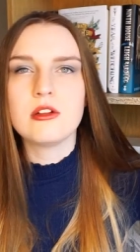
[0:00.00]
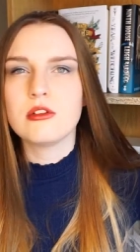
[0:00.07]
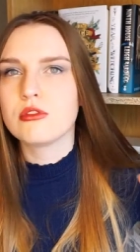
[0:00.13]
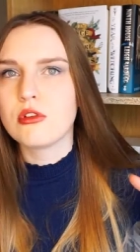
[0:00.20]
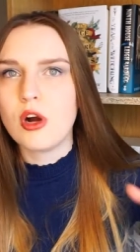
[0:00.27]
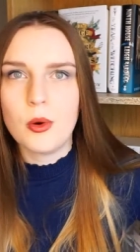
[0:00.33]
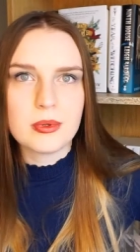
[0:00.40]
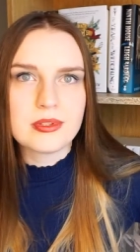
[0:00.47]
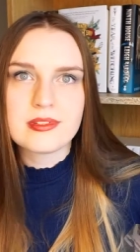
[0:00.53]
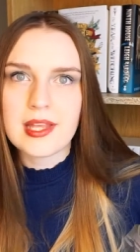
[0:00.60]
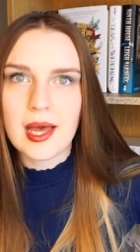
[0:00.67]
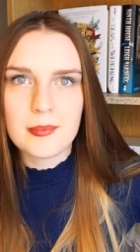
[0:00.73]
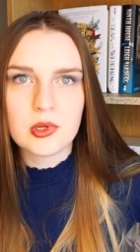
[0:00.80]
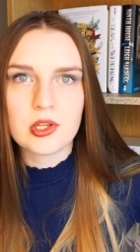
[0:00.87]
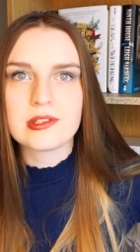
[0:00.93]
little romance
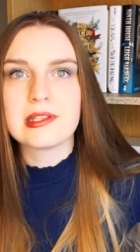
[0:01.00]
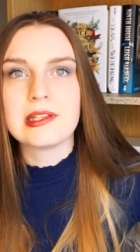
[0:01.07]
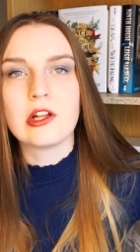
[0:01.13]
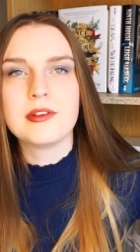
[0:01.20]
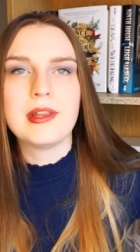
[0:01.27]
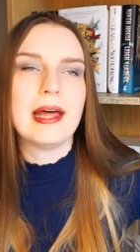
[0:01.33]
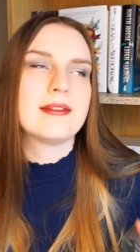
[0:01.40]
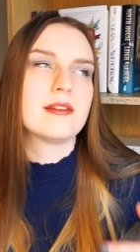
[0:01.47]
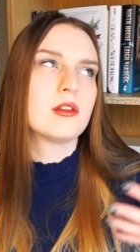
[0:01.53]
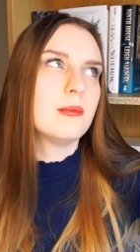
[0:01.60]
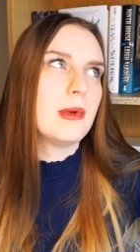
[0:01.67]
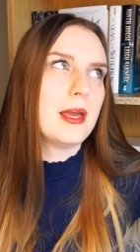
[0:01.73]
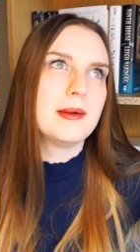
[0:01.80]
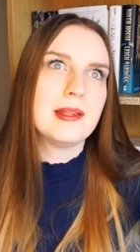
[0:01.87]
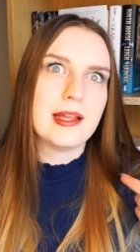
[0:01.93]
subplot and all that. So
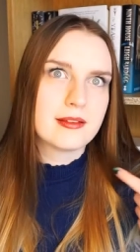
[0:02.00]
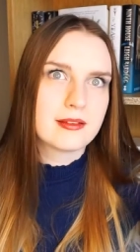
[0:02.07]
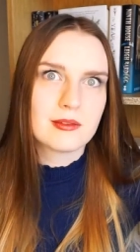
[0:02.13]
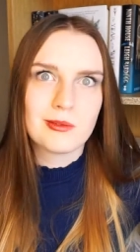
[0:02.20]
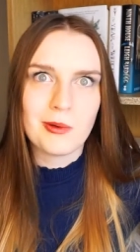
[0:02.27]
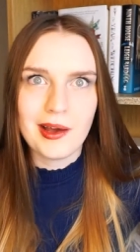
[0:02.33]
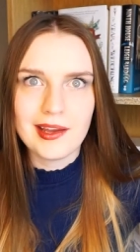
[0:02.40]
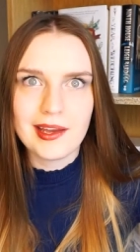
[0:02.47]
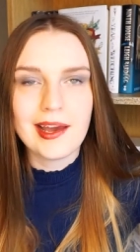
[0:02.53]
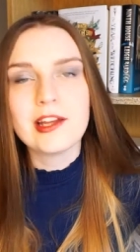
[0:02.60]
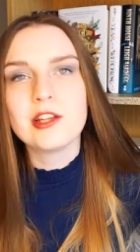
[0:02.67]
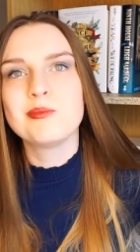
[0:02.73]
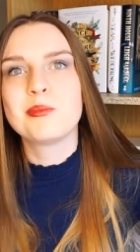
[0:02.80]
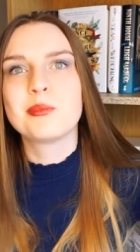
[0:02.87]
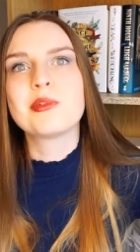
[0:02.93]
maybe that's why
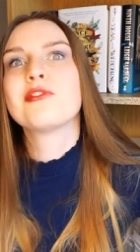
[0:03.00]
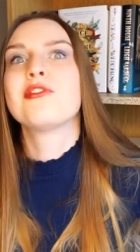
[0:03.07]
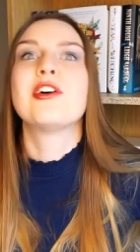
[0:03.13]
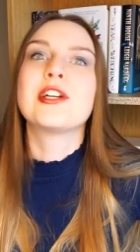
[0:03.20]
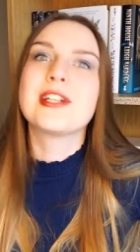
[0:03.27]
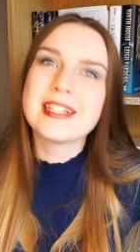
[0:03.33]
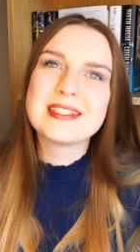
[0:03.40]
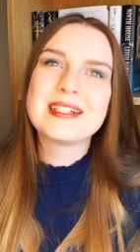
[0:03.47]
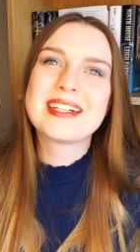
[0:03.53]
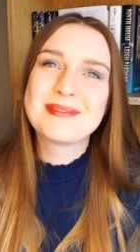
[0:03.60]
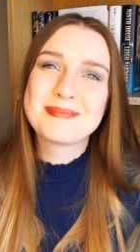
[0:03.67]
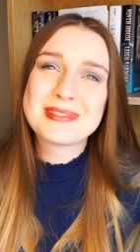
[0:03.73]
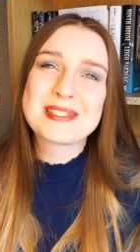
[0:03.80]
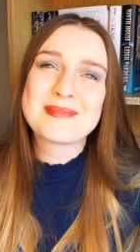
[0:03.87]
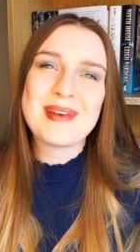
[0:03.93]
I preferred her
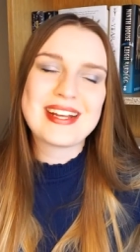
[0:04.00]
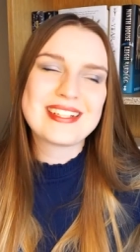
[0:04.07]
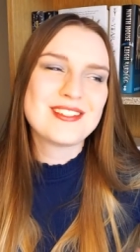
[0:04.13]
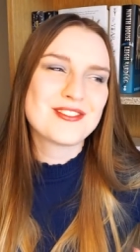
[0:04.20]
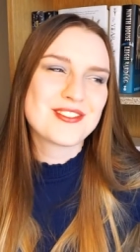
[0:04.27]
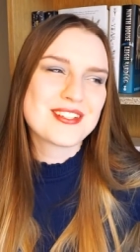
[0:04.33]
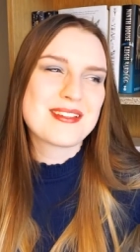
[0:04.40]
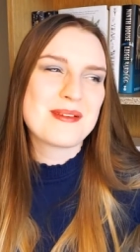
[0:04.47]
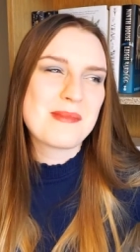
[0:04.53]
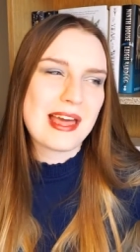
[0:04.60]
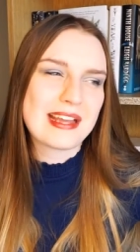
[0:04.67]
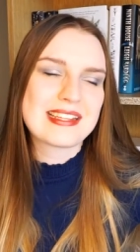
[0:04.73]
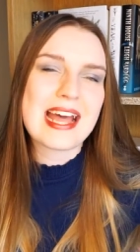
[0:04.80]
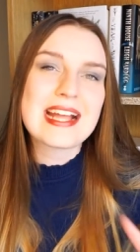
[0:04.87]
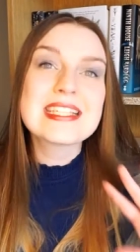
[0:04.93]
perspective, because I'm
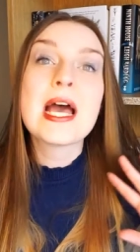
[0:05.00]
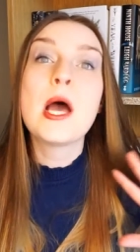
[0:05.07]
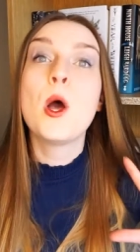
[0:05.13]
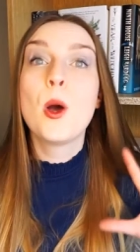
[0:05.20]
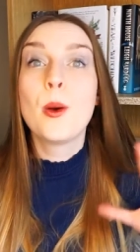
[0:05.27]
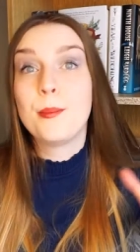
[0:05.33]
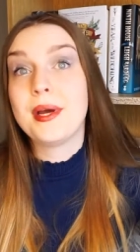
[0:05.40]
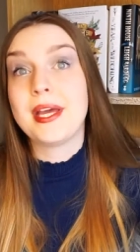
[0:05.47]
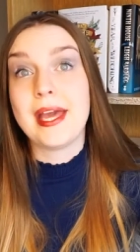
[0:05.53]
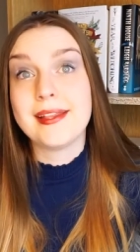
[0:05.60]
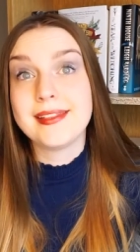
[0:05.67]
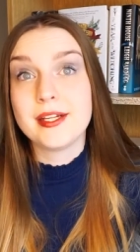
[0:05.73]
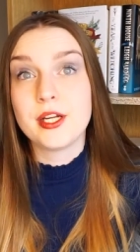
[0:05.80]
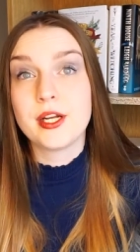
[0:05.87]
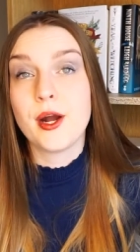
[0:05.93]
like that. But
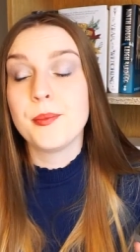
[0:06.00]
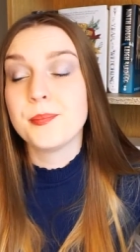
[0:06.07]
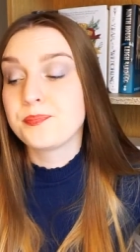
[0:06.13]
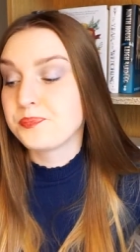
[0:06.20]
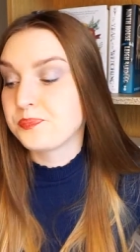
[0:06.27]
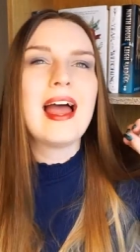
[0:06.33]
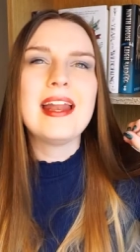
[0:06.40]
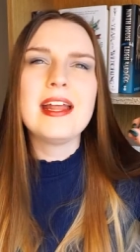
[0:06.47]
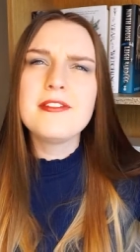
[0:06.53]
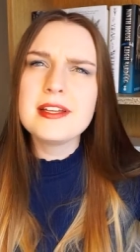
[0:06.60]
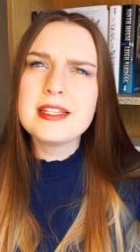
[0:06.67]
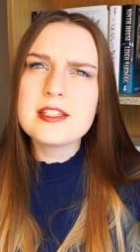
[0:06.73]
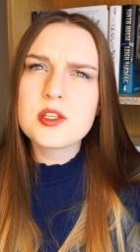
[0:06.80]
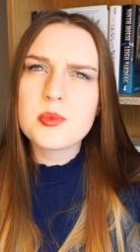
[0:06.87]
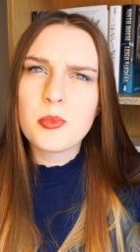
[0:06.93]
yeah, there you go. And I
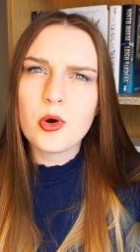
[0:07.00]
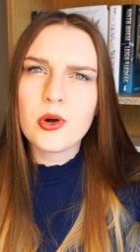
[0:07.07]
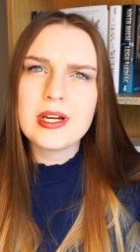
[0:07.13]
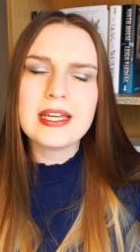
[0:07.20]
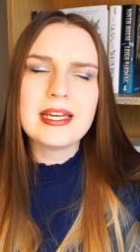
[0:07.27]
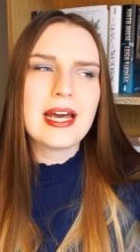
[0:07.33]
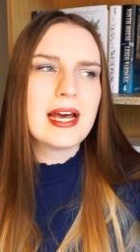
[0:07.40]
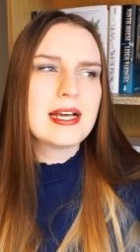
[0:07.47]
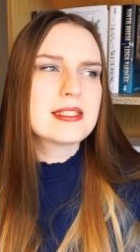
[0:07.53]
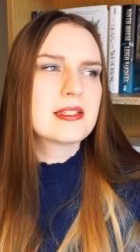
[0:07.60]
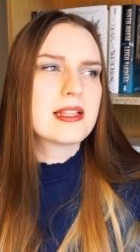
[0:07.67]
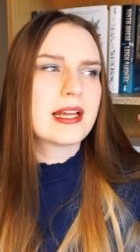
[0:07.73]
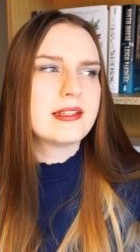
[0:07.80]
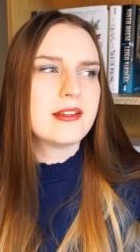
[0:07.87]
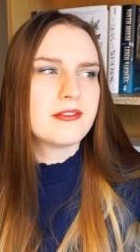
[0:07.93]
think the supporting
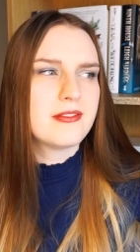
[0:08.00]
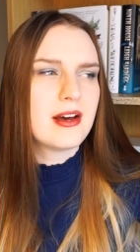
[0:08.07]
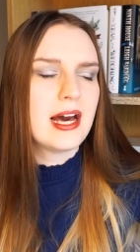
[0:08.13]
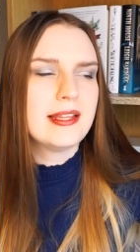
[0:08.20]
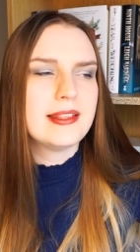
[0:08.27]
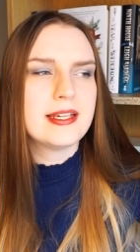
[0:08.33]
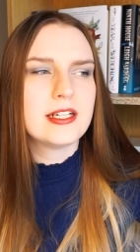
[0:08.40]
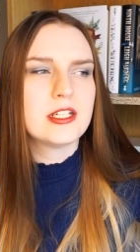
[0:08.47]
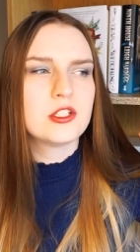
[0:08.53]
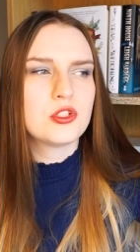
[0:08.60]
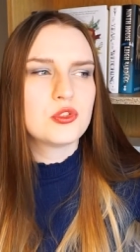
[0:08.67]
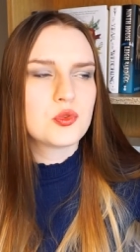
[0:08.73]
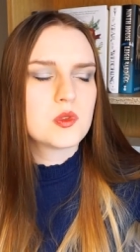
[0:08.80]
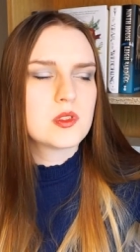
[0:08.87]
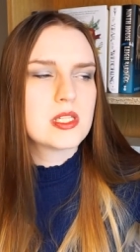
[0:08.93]
cast, like the father,
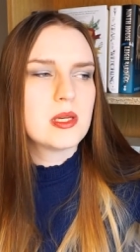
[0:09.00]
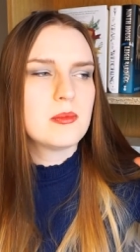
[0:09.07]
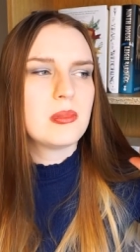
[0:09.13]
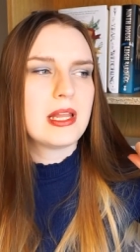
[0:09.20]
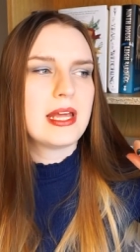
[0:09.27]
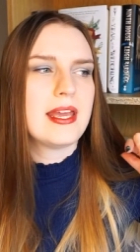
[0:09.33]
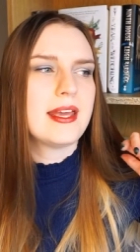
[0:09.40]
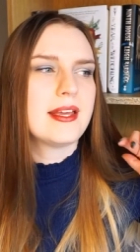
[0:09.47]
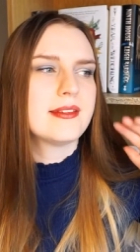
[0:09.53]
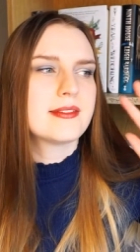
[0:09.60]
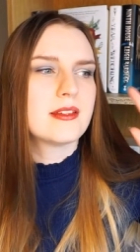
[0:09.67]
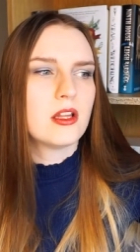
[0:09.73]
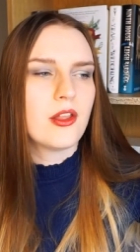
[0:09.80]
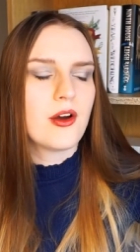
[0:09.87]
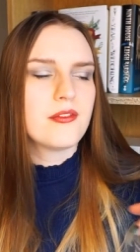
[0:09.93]
the two
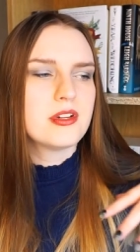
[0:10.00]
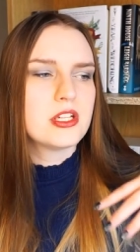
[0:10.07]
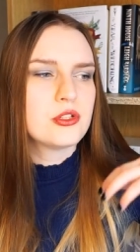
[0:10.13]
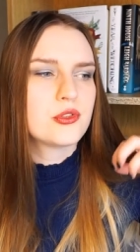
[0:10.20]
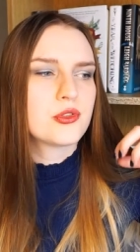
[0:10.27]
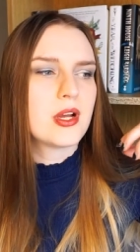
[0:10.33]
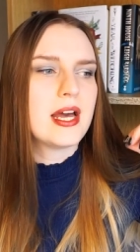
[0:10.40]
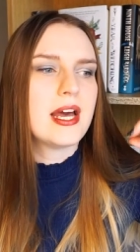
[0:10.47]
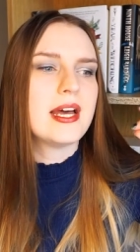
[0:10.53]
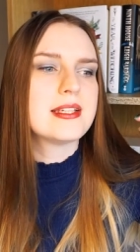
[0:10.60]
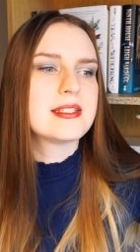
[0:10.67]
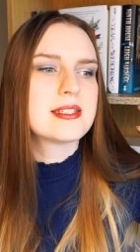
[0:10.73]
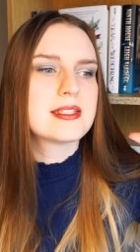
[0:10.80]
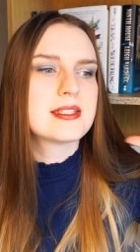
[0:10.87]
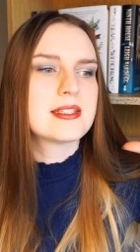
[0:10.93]
siblings, the love
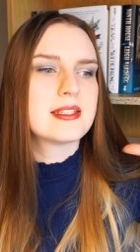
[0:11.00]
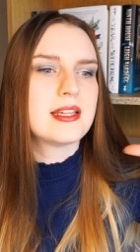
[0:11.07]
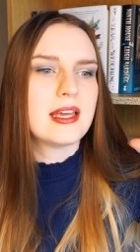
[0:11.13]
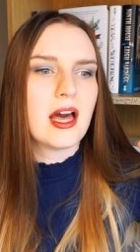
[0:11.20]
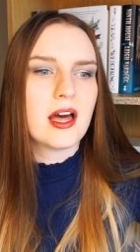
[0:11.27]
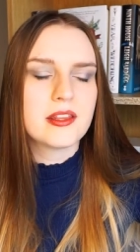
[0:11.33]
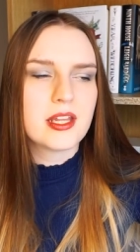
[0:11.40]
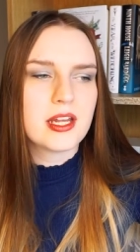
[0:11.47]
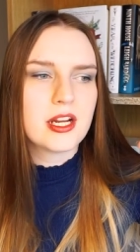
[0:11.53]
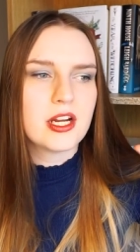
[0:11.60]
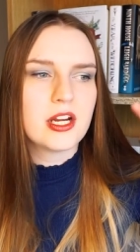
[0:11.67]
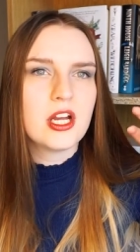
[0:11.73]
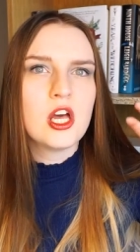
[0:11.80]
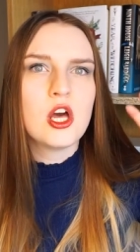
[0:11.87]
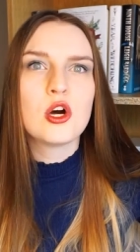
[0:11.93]
interests, the
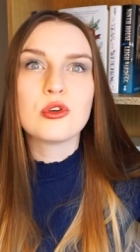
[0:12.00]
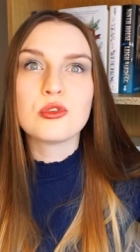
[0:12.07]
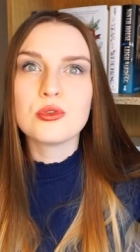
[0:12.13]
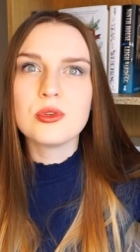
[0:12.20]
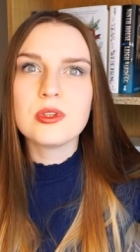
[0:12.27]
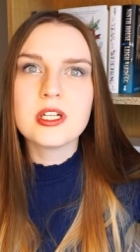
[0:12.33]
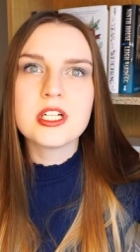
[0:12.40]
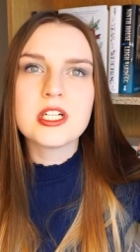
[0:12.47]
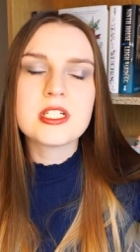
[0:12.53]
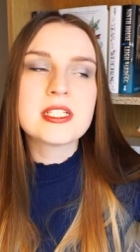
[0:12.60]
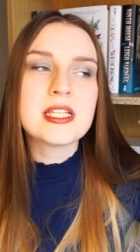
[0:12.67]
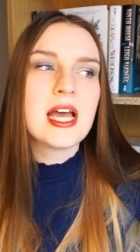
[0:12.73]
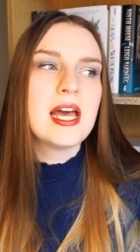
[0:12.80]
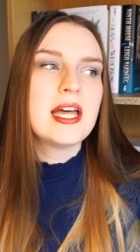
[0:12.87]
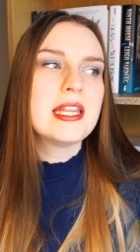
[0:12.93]
other
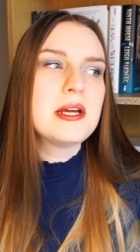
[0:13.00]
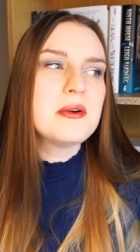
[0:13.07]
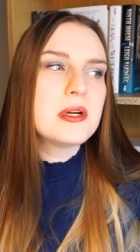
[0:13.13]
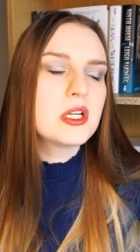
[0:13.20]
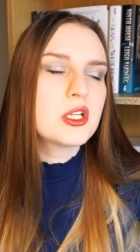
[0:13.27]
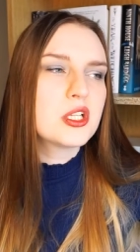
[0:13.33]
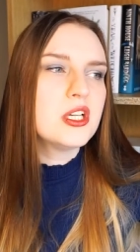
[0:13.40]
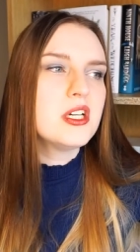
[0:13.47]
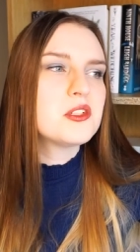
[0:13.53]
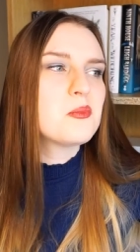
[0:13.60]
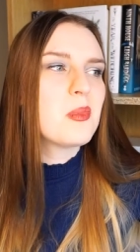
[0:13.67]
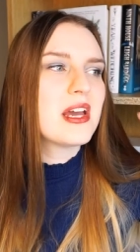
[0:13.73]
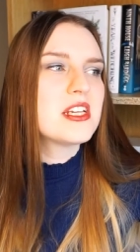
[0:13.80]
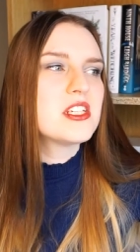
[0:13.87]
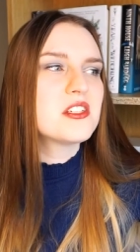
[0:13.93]
rulers, they were good.
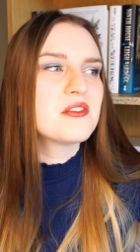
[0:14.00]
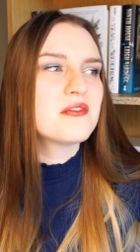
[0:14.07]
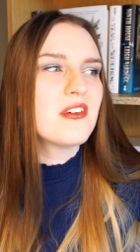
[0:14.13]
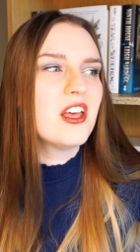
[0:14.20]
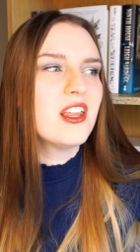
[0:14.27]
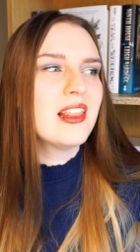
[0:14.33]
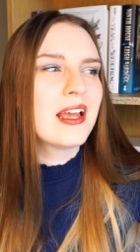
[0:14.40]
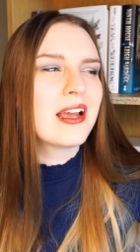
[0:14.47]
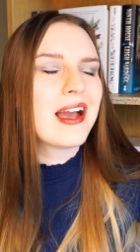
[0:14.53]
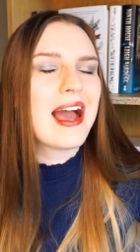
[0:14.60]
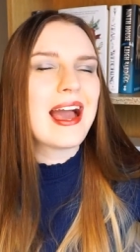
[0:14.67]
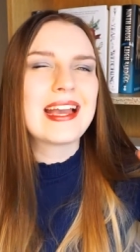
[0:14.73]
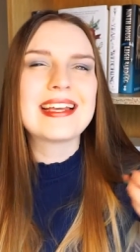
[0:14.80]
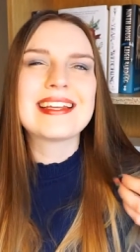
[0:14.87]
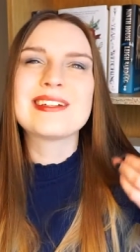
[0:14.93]
But it just felt like
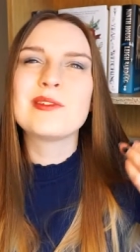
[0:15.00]
I